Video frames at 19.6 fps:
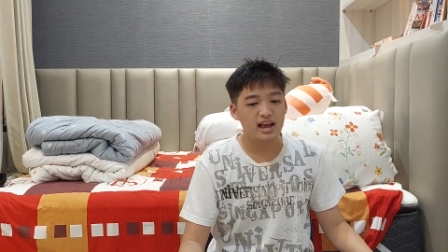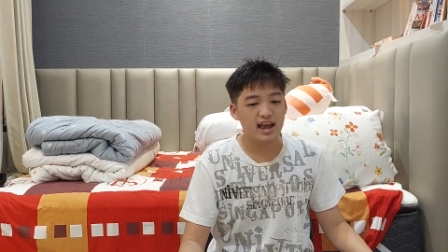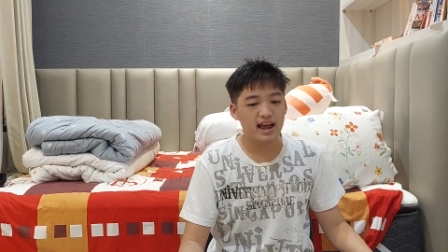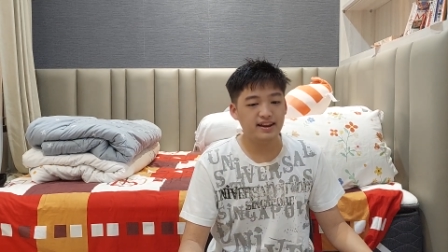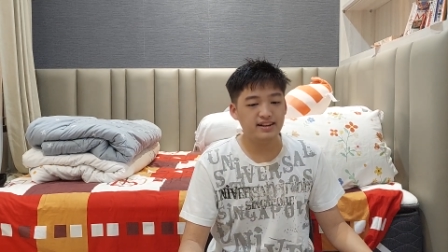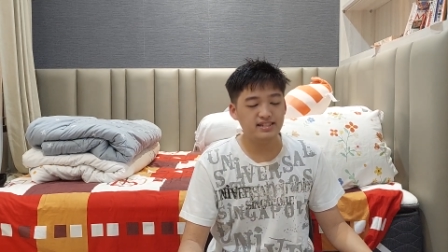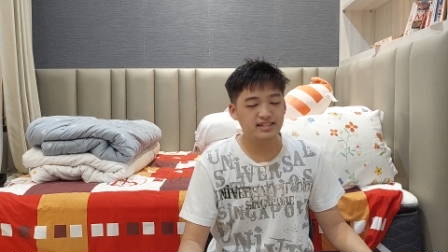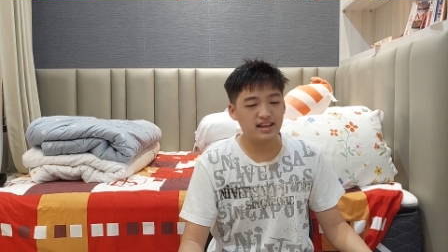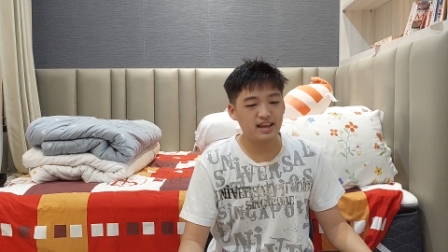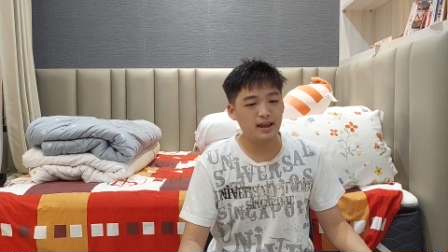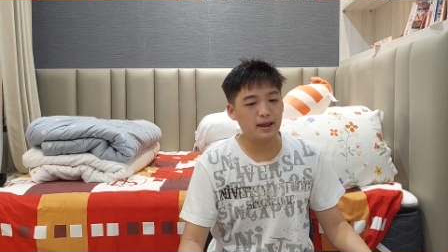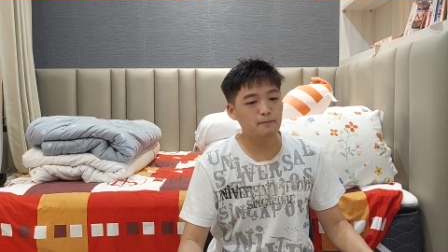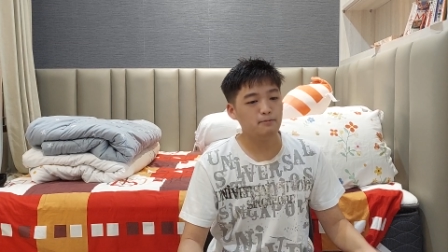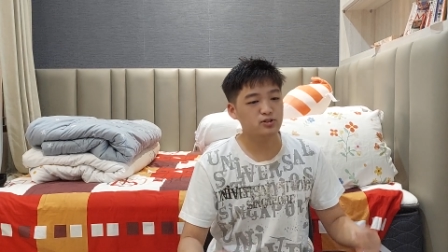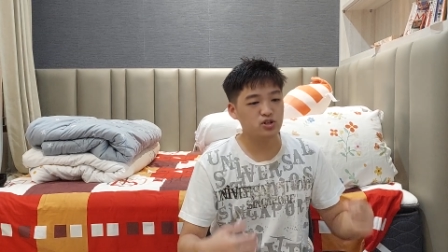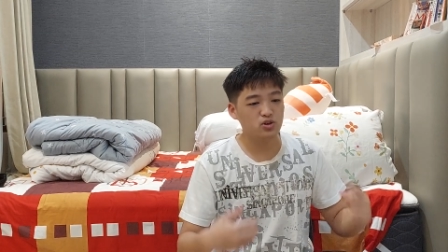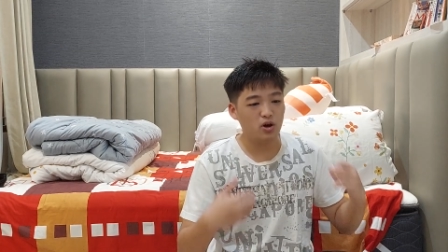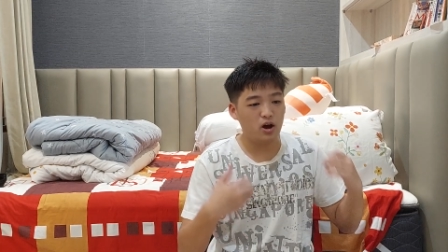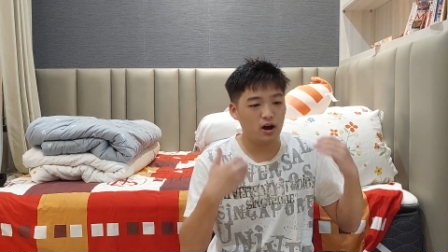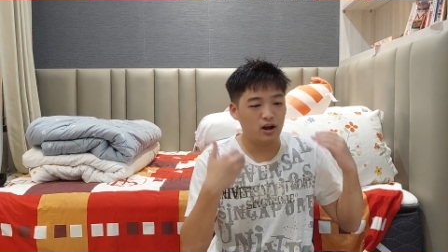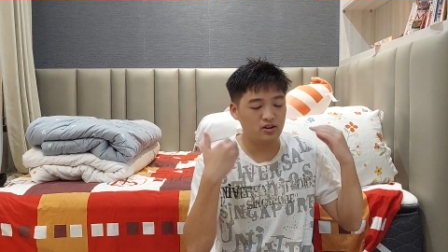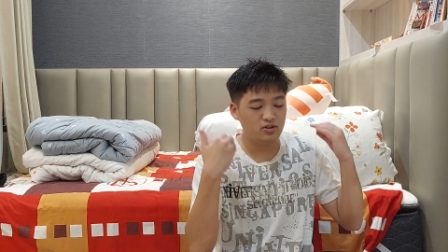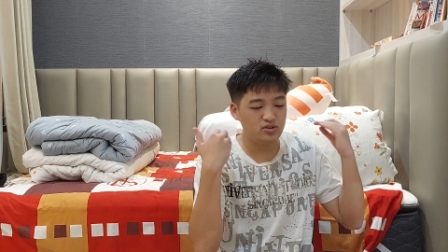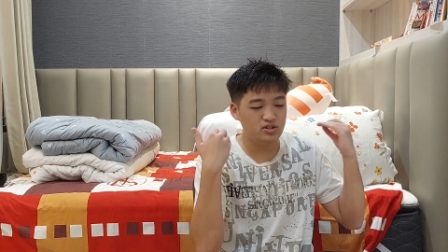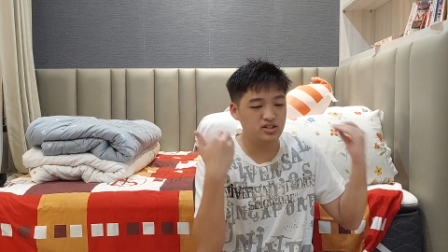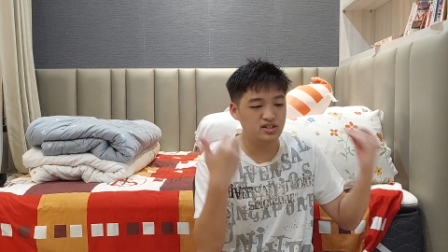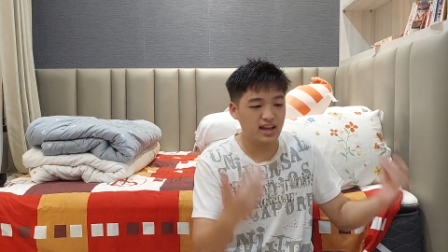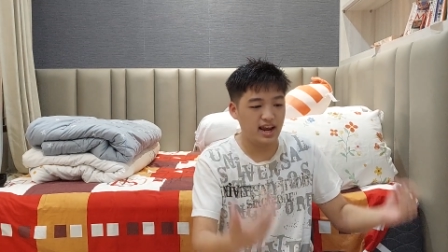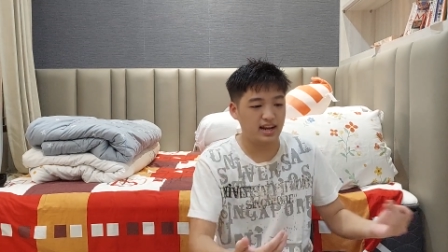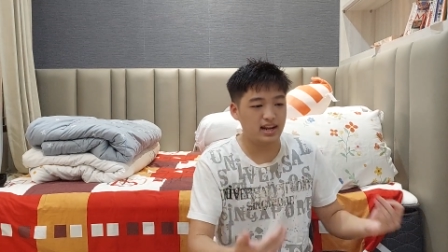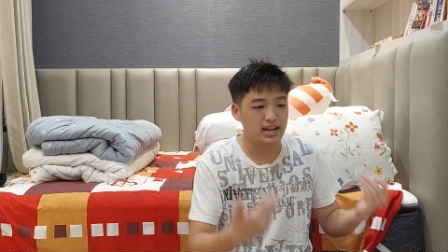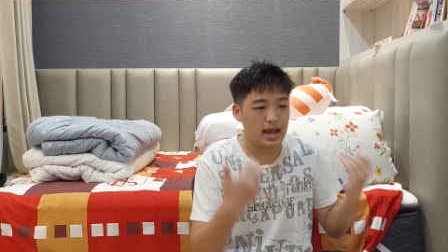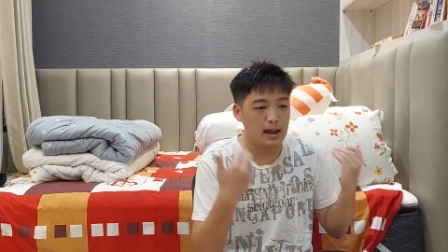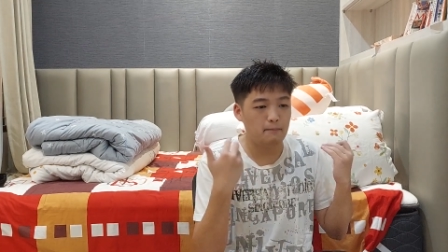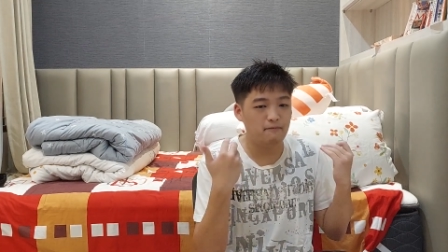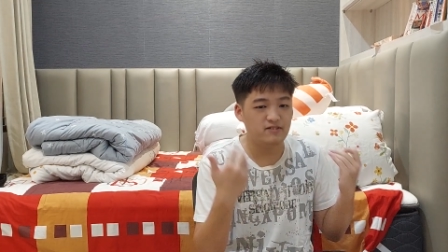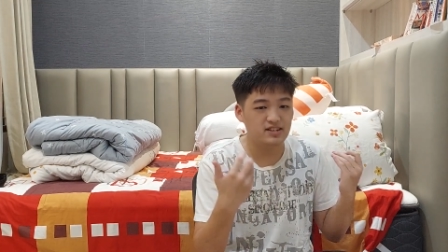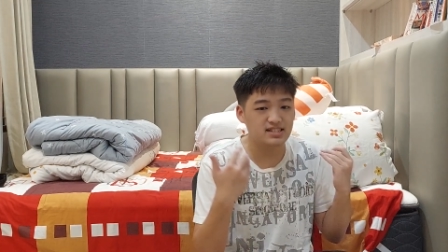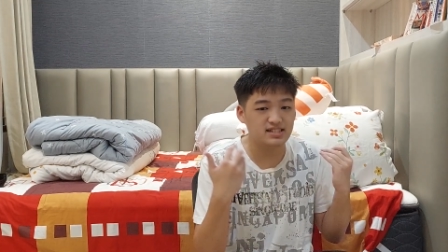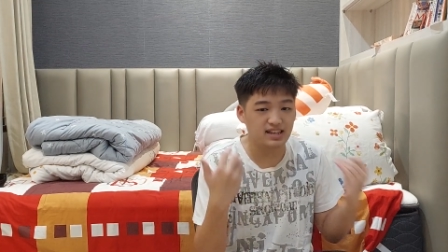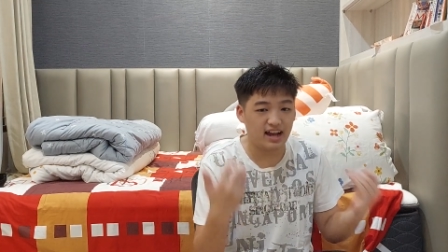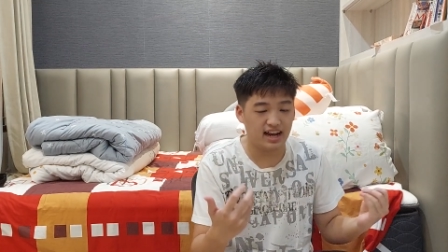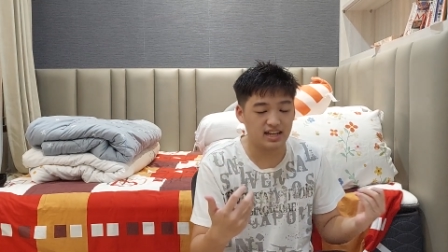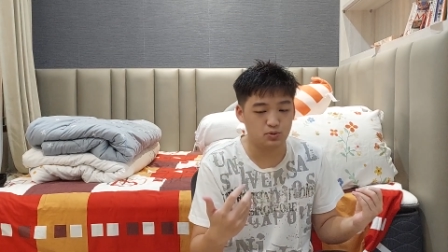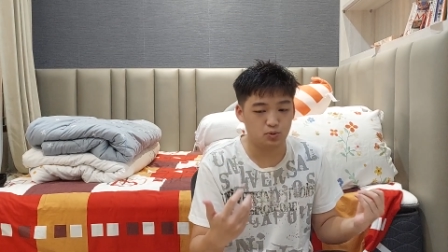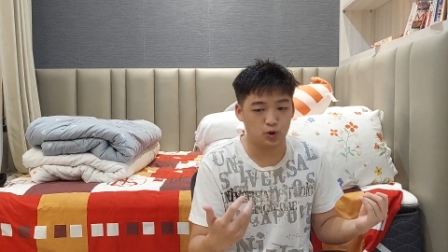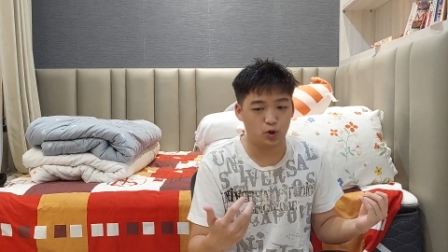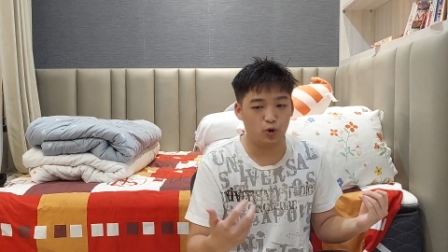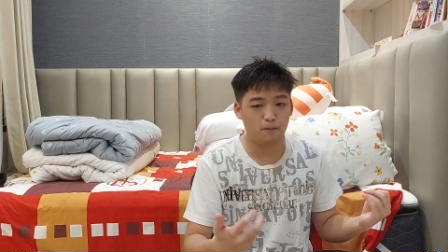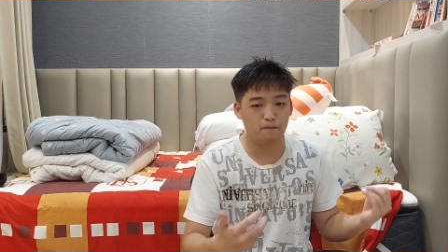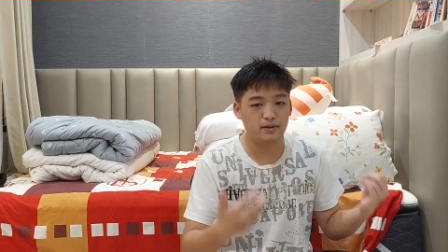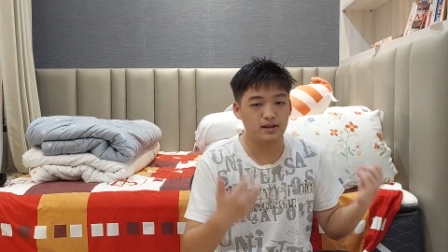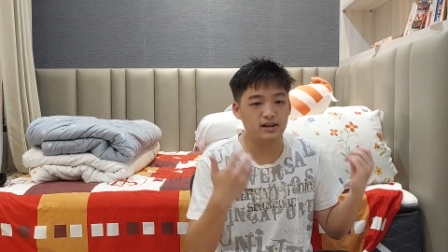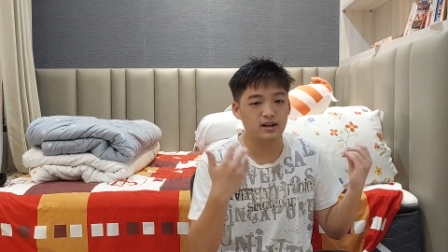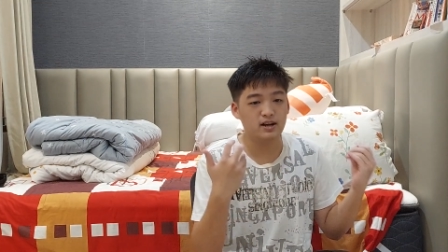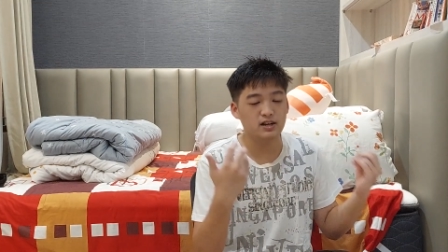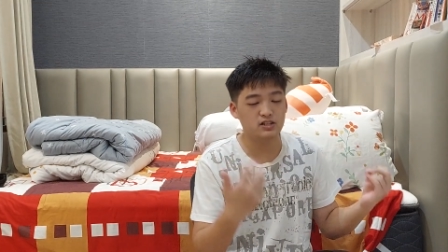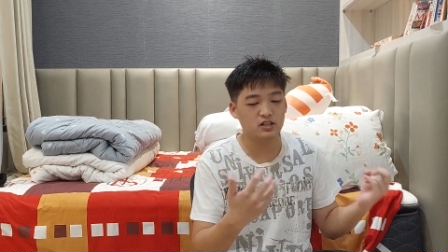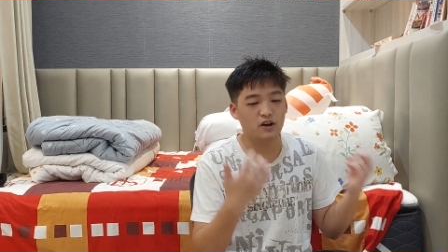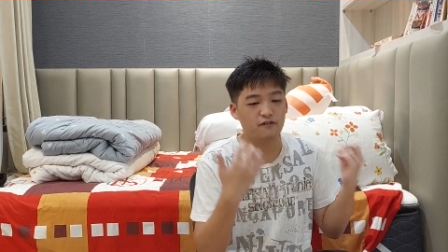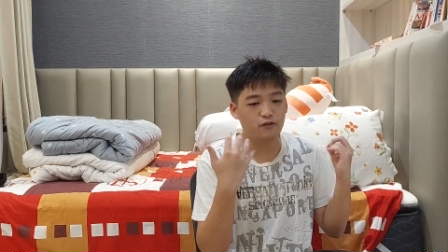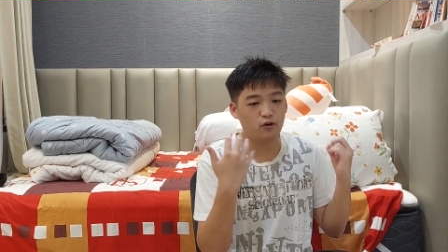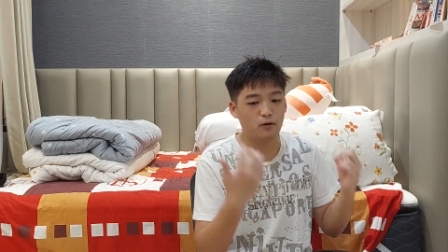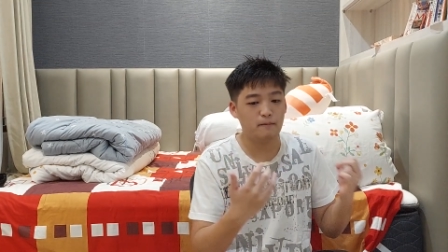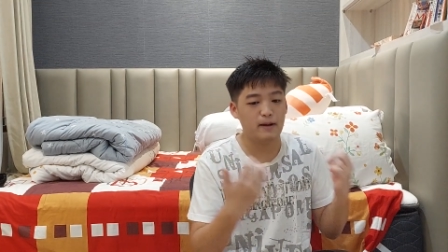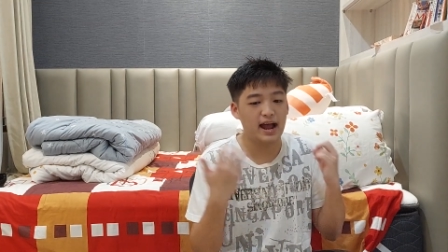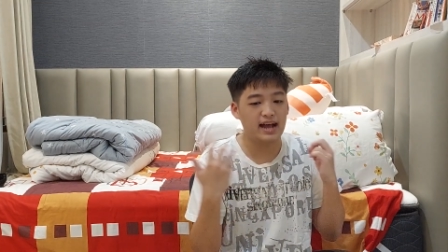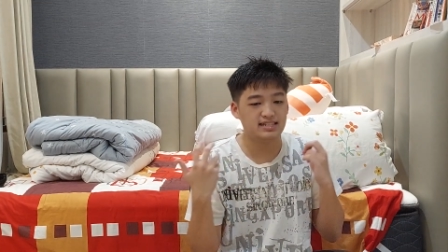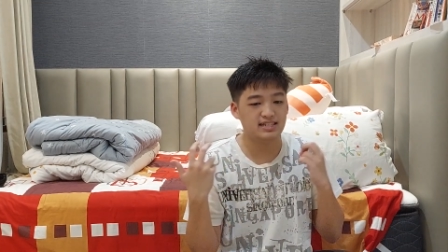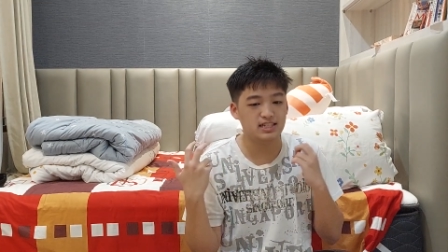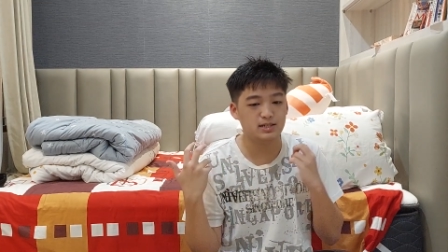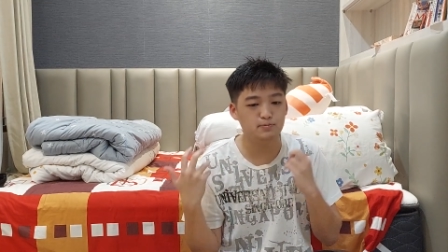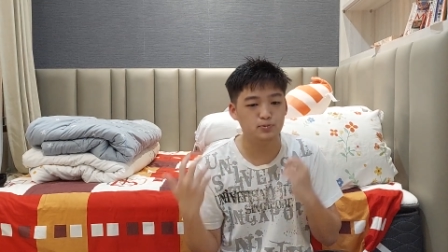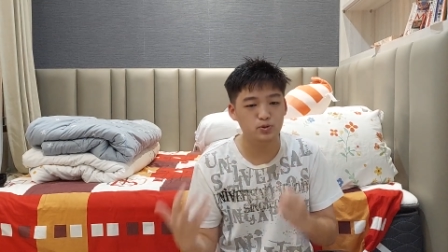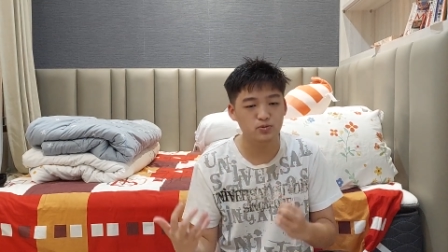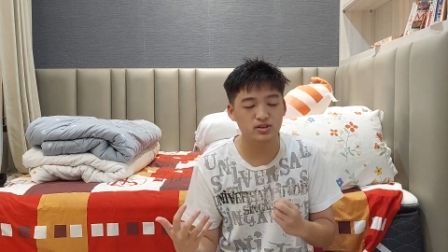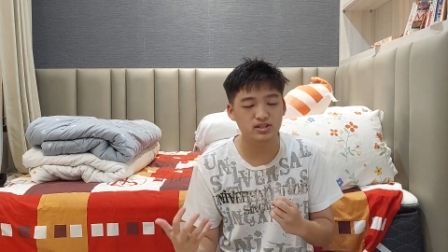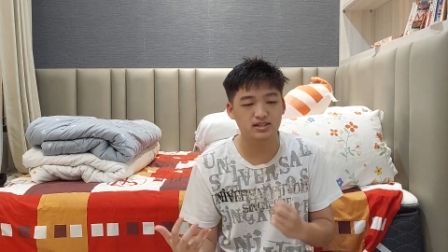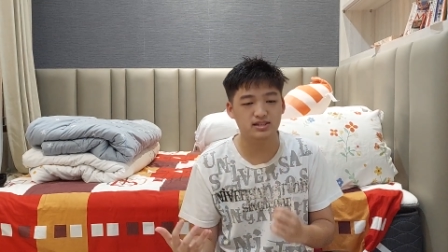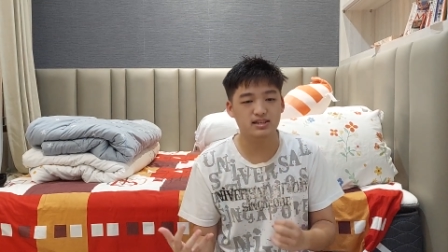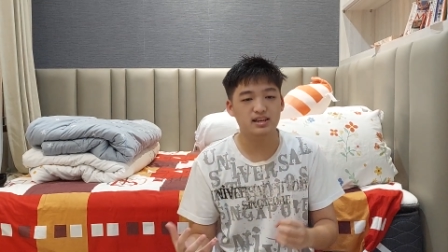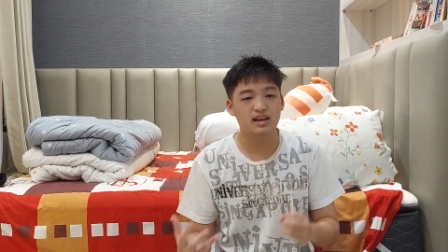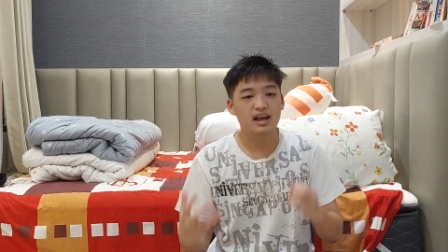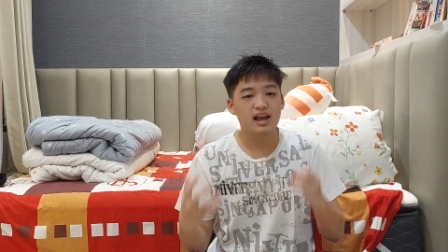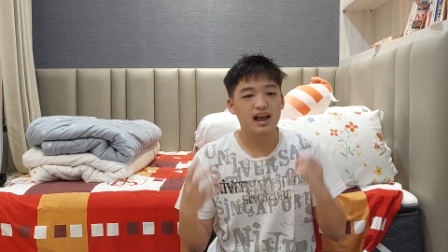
and is able to understand and empathize with her because of her past experiences,